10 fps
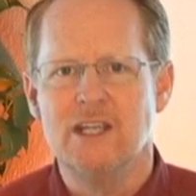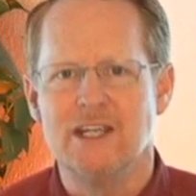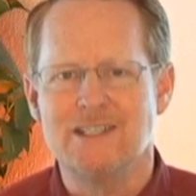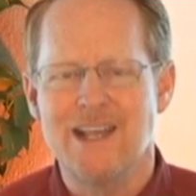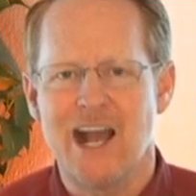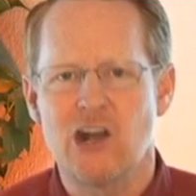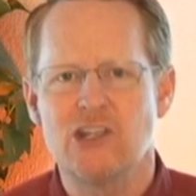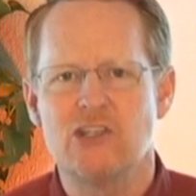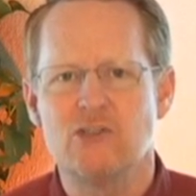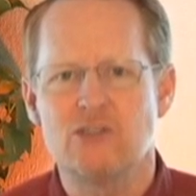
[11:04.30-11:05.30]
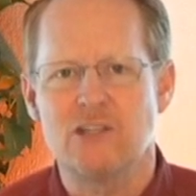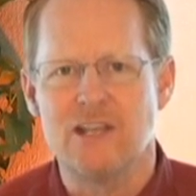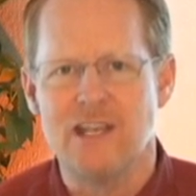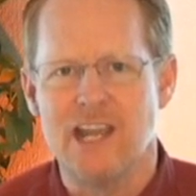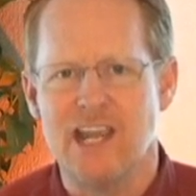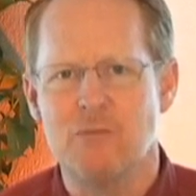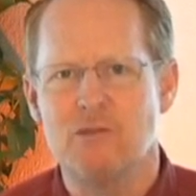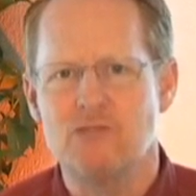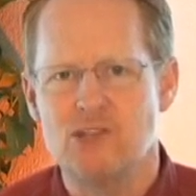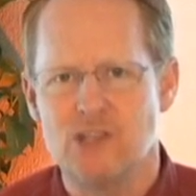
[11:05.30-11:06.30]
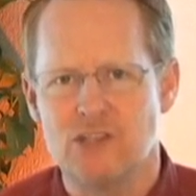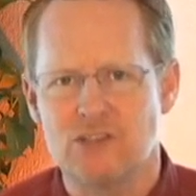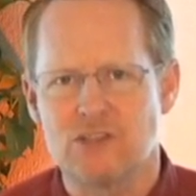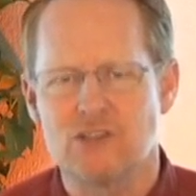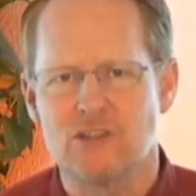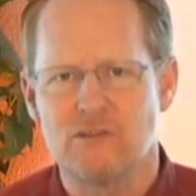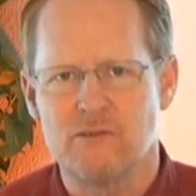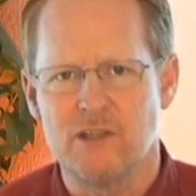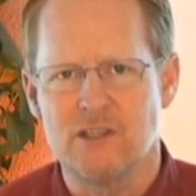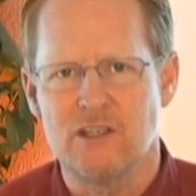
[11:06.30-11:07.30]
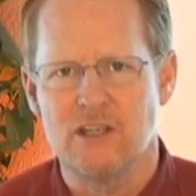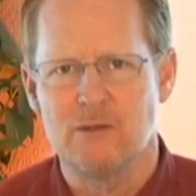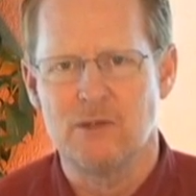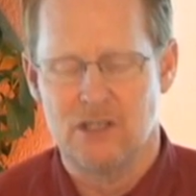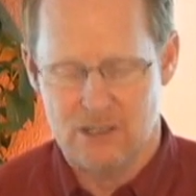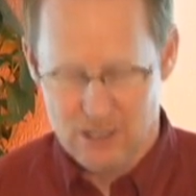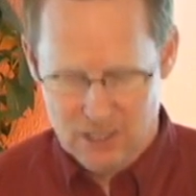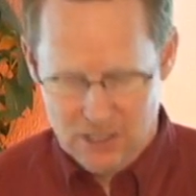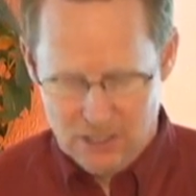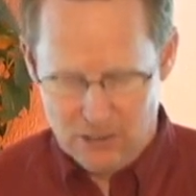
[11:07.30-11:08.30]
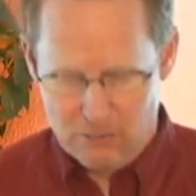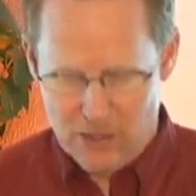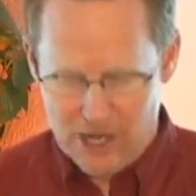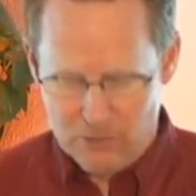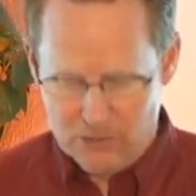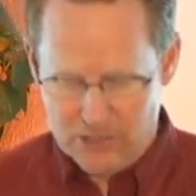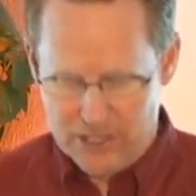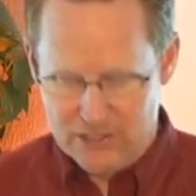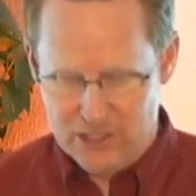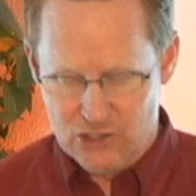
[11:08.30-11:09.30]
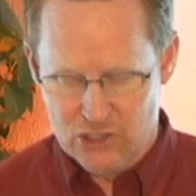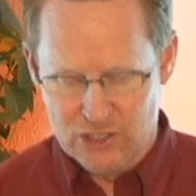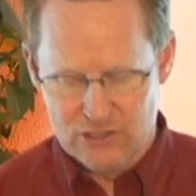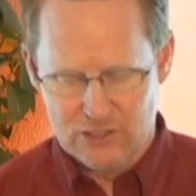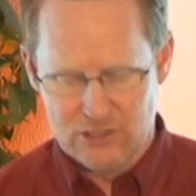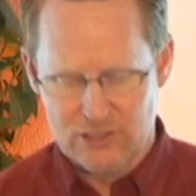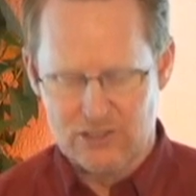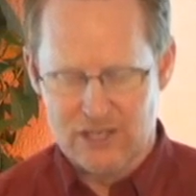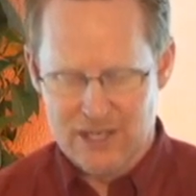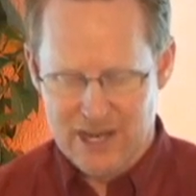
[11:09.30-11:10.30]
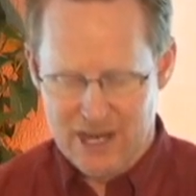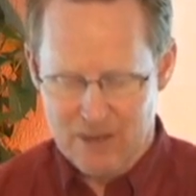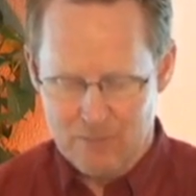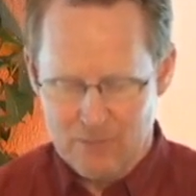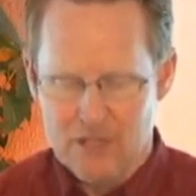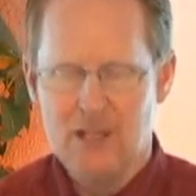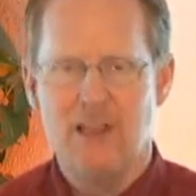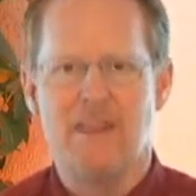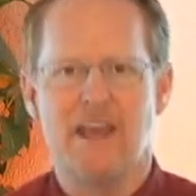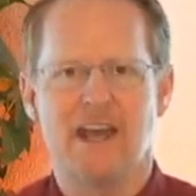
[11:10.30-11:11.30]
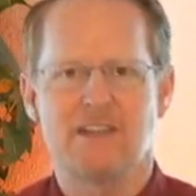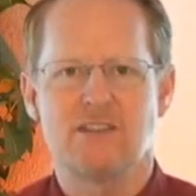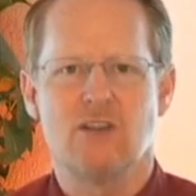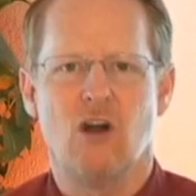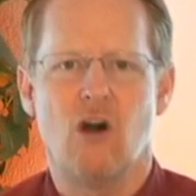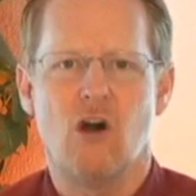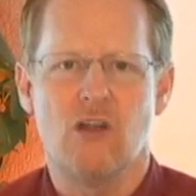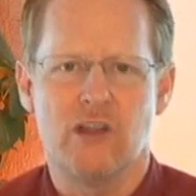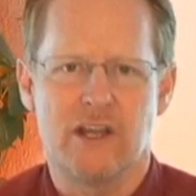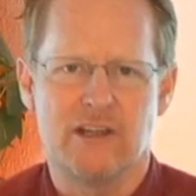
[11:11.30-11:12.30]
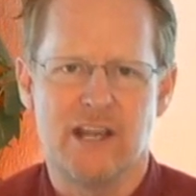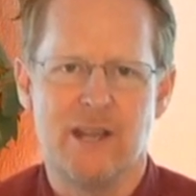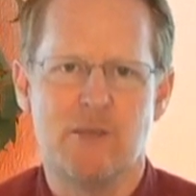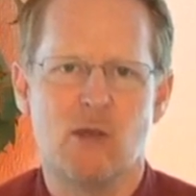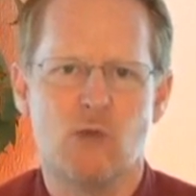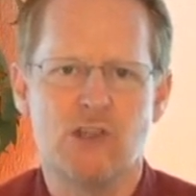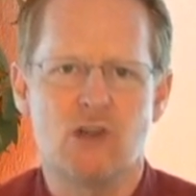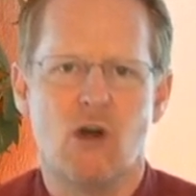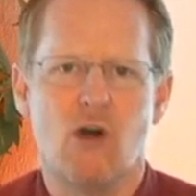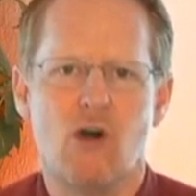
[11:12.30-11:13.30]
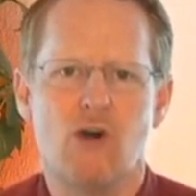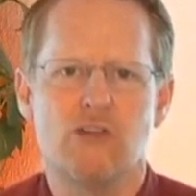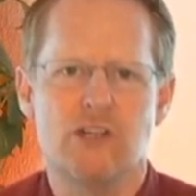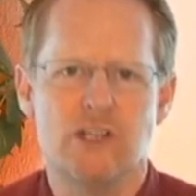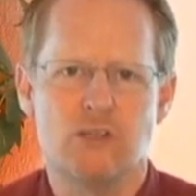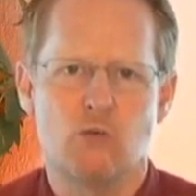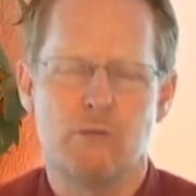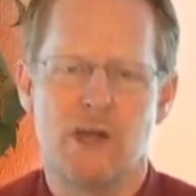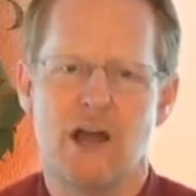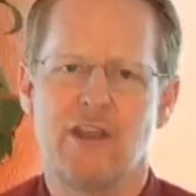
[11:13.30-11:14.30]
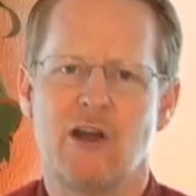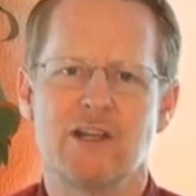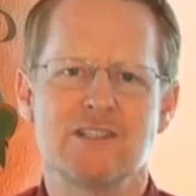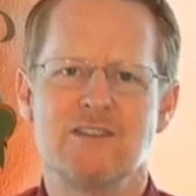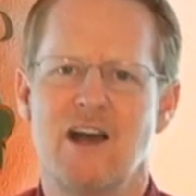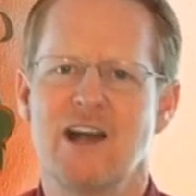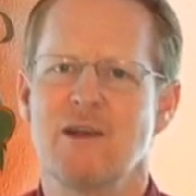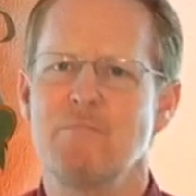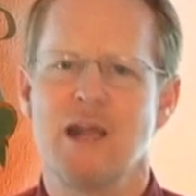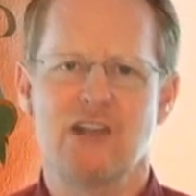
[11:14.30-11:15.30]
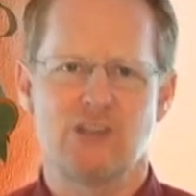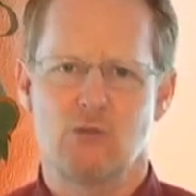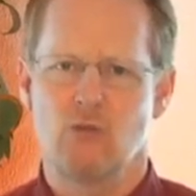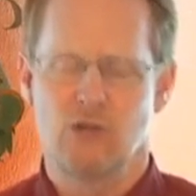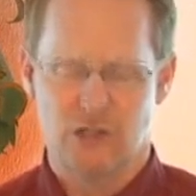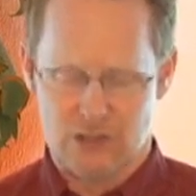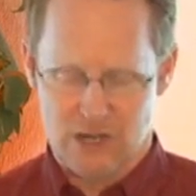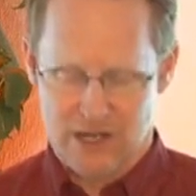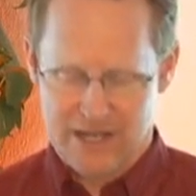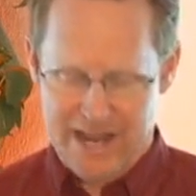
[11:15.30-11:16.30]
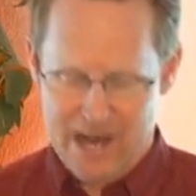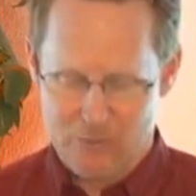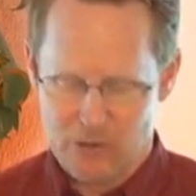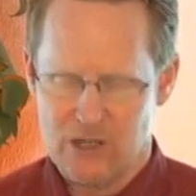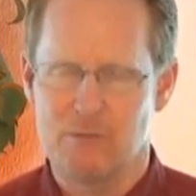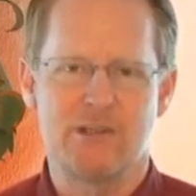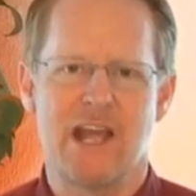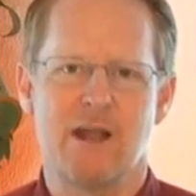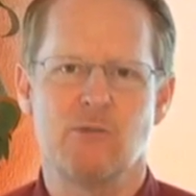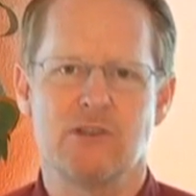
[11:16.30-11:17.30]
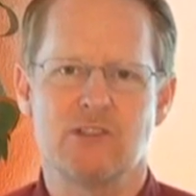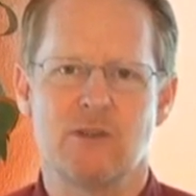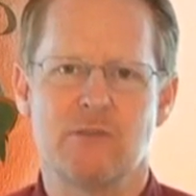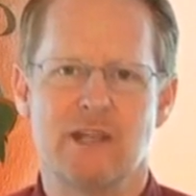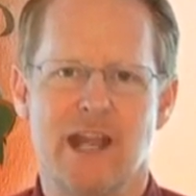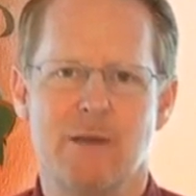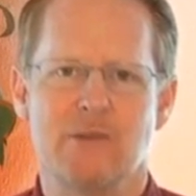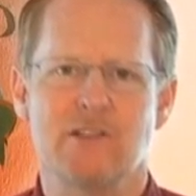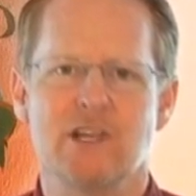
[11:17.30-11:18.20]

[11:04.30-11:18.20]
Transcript: is how to use the name of Jesus to defeat the enemy. The Bible says that Jesus is the name that uh, name at which all knees will bow. Now, it is not a magic word. It's not like abracadabra and something happens.